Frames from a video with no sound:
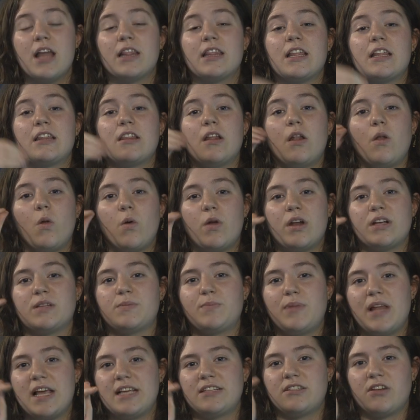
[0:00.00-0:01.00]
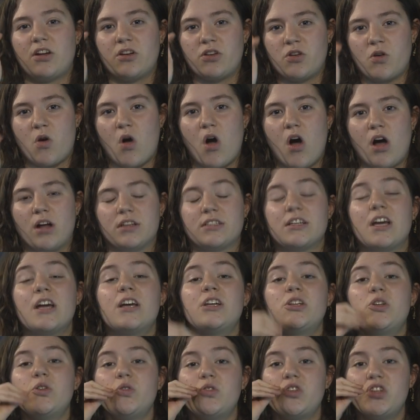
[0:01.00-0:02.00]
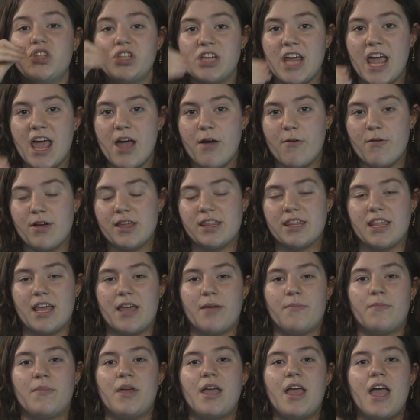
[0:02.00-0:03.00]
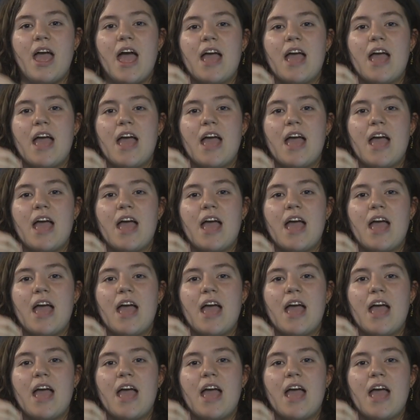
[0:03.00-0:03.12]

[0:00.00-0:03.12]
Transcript: that the Lord has placed on your heart to share with them